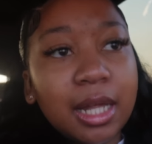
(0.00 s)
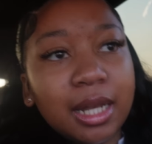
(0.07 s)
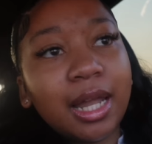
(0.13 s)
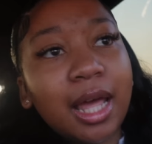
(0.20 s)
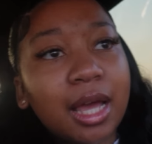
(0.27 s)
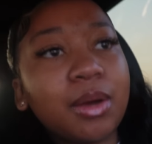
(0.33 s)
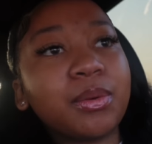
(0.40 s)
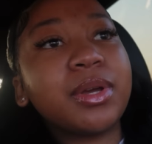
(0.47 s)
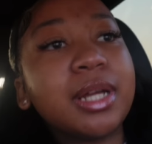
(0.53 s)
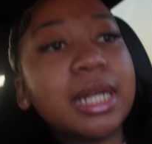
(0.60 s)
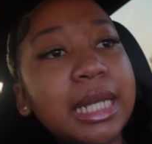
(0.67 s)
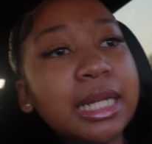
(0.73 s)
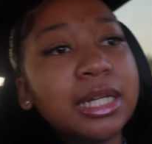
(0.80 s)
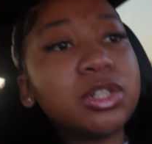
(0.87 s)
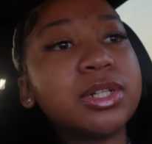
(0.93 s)
Like, we could
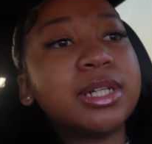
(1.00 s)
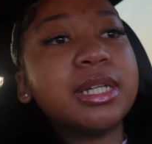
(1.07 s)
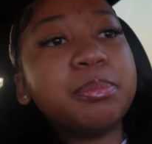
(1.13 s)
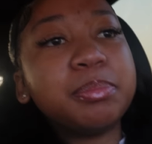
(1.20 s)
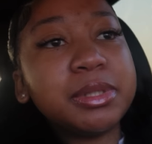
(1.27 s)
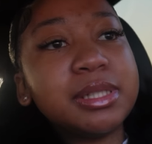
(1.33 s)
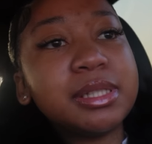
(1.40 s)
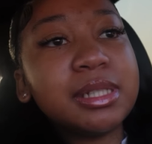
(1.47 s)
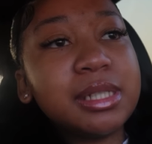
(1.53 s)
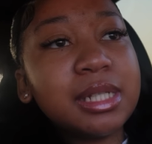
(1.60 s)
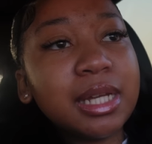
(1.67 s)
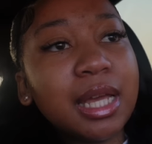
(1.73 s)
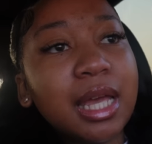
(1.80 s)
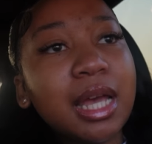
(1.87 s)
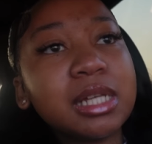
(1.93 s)
literally be
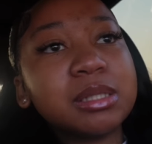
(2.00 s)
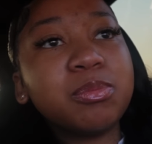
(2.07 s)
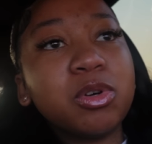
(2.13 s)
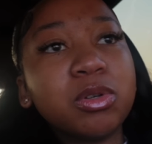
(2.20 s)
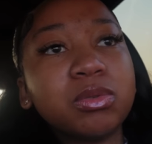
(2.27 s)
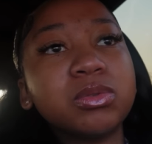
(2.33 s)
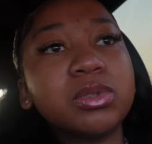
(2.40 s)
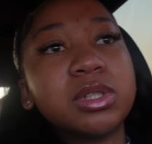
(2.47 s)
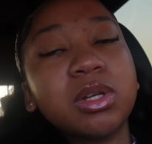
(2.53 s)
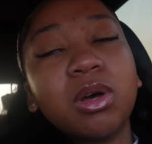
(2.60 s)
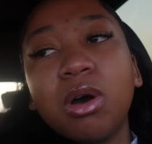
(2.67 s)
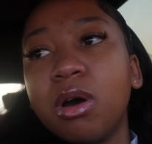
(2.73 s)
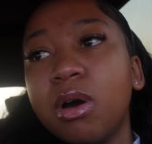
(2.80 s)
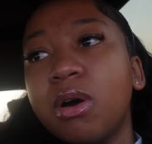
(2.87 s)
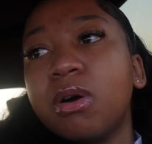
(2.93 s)
sitting here as one would say,
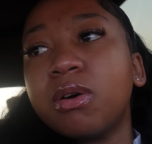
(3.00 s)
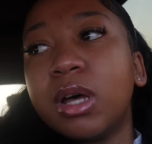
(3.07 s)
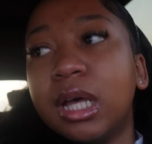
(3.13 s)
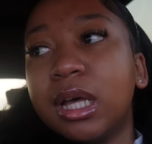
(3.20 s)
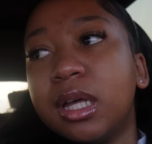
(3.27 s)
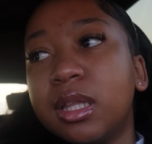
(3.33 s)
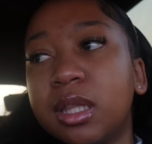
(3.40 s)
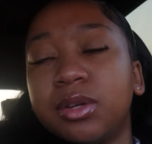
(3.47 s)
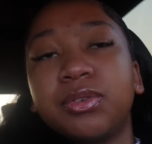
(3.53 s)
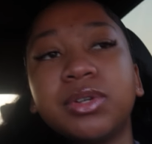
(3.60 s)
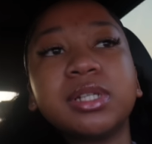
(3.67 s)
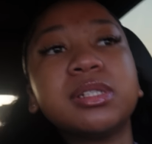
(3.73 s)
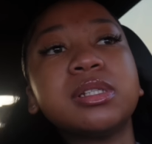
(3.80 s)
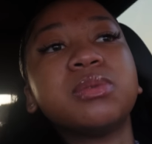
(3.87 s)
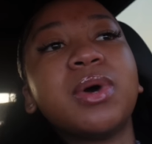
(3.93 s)
oh, the
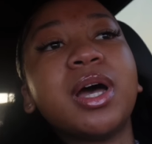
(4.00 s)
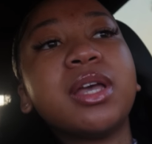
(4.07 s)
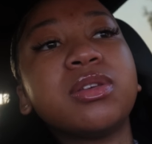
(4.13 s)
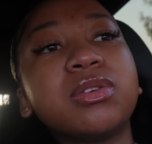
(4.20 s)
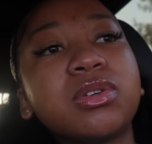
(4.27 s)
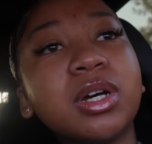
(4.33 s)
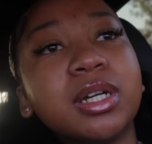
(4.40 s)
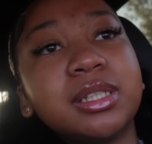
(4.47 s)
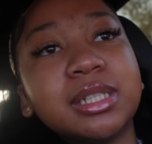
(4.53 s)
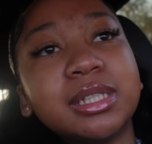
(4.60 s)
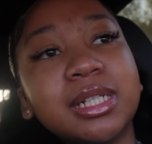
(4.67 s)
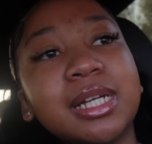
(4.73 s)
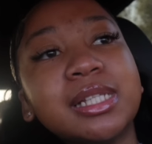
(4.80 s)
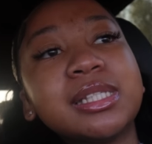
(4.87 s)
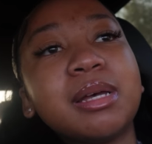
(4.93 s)
reason why you got
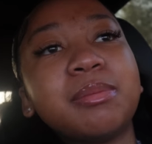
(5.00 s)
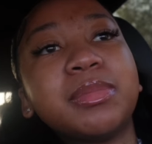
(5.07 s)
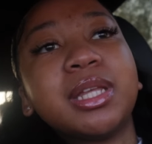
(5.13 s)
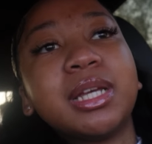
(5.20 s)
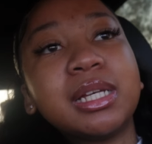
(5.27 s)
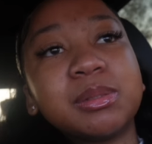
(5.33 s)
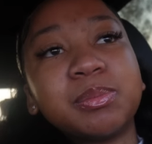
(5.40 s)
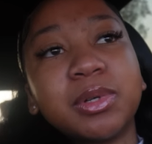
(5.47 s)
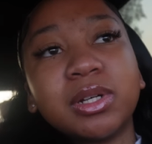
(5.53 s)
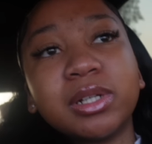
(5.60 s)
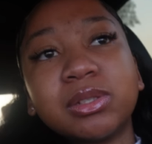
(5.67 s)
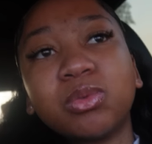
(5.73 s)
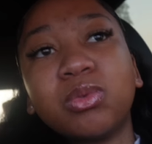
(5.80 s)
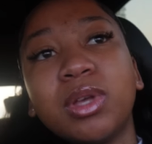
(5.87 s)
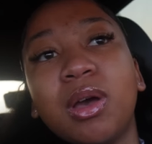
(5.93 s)
denied something is
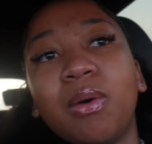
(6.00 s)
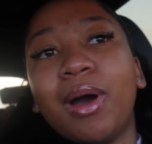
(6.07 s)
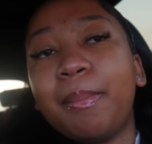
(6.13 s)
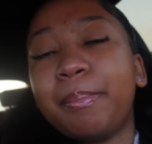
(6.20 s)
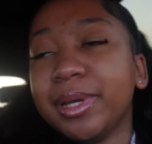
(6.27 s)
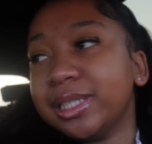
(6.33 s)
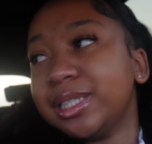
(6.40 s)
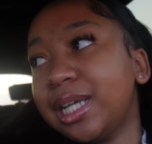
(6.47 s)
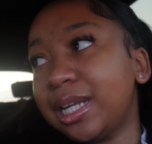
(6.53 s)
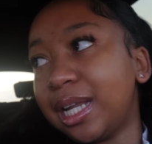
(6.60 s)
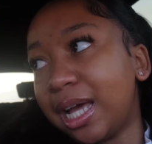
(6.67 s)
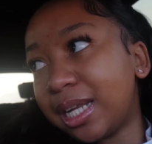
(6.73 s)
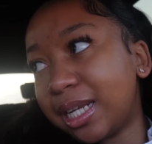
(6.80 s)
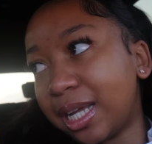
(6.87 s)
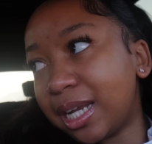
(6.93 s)
because we are wapeta
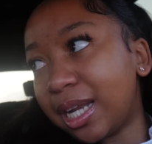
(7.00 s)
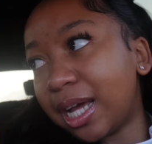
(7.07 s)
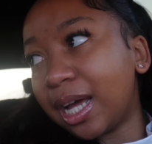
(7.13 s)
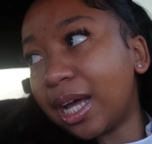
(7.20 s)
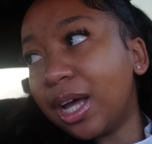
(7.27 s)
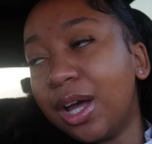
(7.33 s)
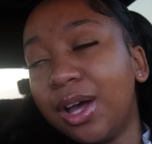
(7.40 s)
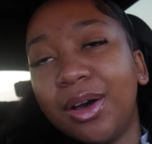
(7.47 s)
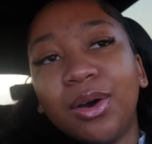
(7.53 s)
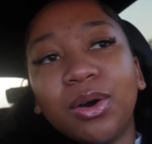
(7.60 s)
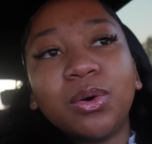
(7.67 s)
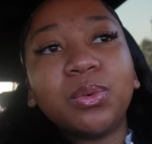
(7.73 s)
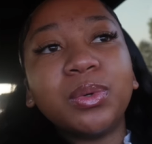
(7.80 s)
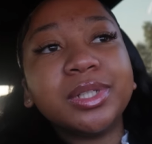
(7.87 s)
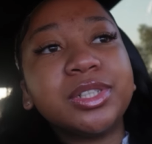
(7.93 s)
la na la,
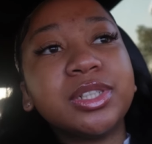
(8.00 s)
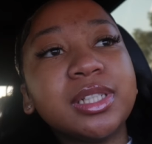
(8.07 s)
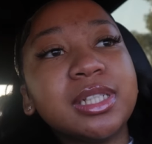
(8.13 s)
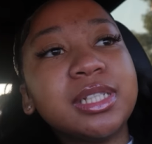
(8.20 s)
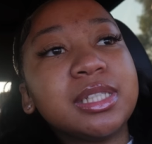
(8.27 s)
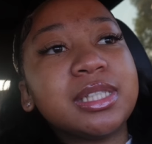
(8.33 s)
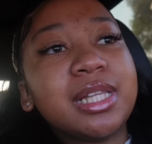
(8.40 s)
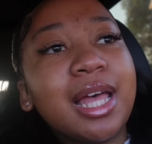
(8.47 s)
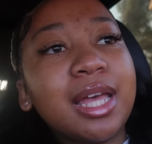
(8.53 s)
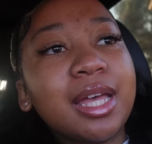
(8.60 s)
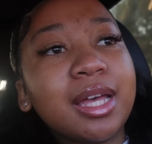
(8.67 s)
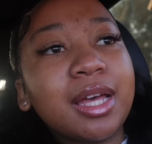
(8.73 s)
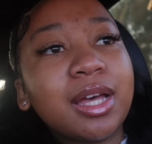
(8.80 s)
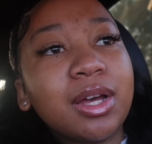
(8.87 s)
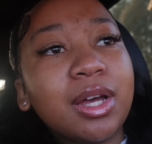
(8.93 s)
which is
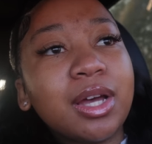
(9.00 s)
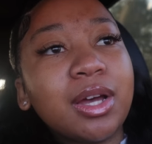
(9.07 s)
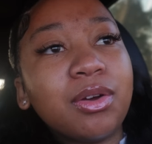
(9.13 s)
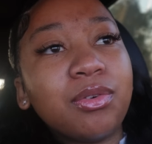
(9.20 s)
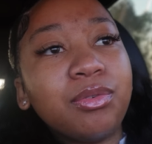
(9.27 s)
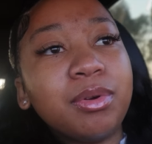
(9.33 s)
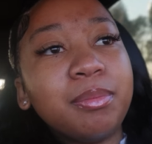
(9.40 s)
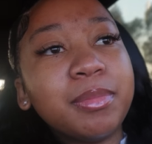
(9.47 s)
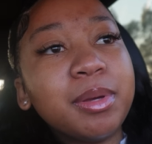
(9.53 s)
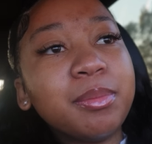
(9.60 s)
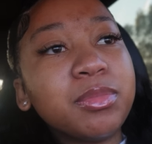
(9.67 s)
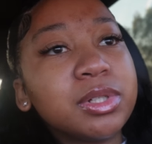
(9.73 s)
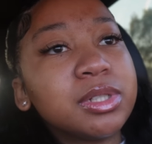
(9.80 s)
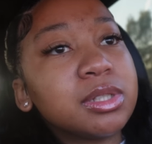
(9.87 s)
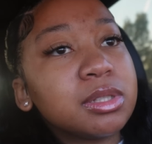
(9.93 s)
like
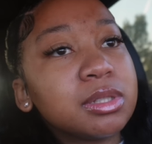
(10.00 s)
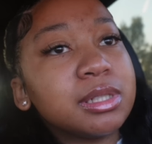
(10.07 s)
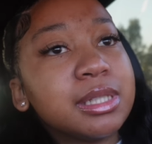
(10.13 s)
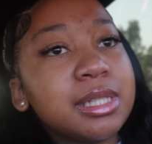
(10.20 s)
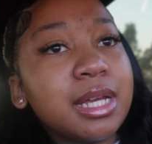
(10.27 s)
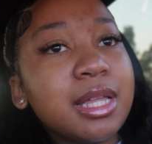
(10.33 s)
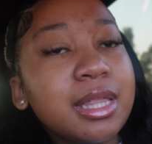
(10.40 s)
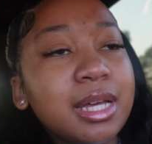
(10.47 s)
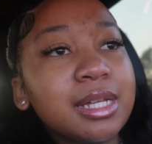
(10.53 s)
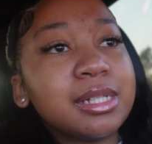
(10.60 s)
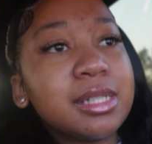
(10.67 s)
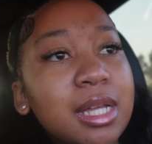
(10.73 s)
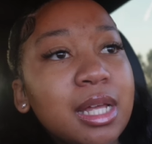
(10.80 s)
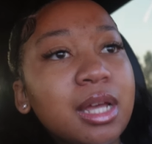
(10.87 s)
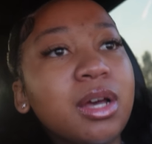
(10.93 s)
remembrance to say
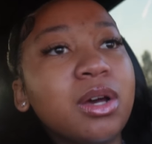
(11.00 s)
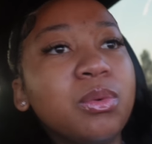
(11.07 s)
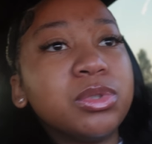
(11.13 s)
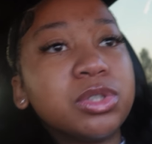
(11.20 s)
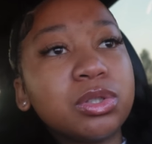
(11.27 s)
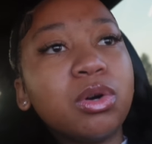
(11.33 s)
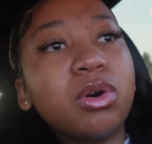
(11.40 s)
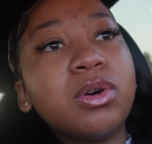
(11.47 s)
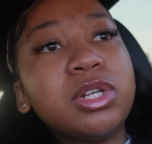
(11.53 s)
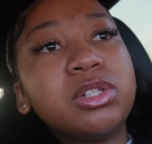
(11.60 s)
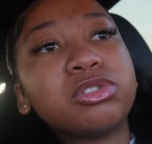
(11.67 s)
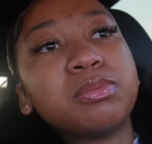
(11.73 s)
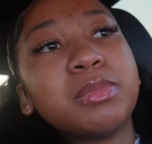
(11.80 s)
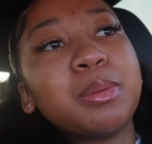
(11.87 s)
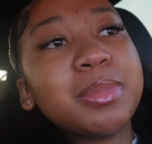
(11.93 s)
that we should
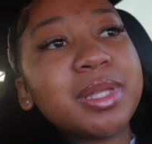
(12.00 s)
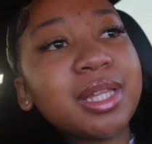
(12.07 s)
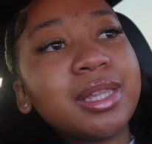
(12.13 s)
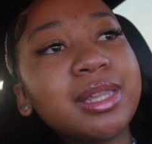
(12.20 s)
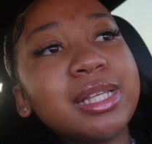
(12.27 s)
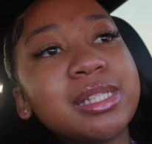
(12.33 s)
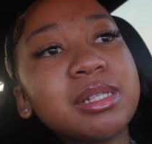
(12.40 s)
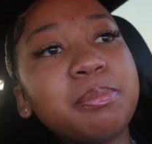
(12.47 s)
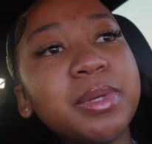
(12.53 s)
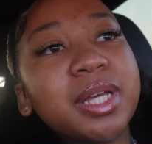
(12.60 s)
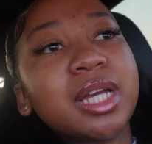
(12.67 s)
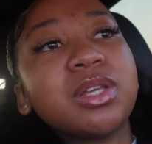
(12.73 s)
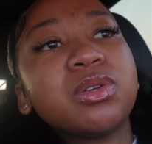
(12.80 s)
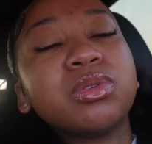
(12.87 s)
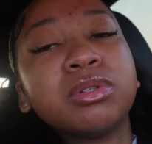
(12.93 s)
always remember that there's a
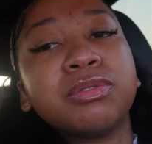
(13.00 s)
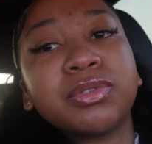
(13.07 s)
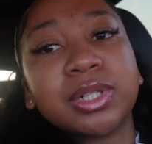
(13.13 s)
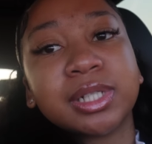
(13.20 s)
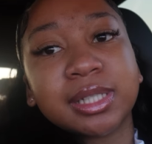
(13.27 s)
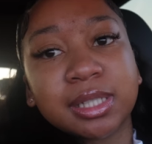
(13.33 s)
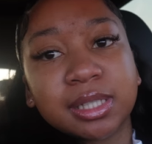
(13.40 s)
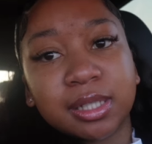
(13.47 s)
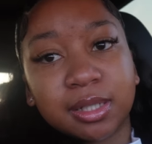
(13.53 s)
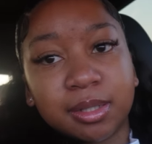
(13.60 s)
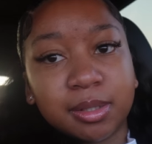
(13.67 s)
bigger universe,